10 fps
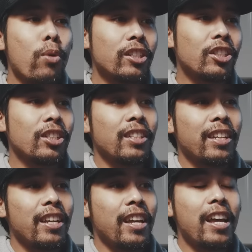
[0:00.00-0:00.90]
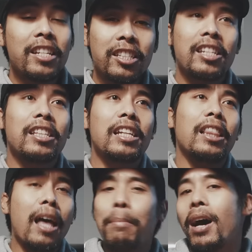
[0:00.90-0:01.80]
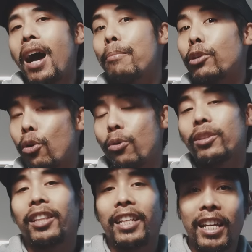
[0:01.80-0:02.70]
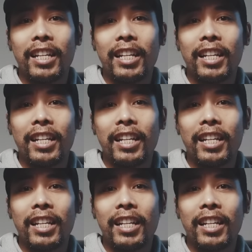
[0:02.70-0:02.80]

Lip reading: which is the dilemma I'm currently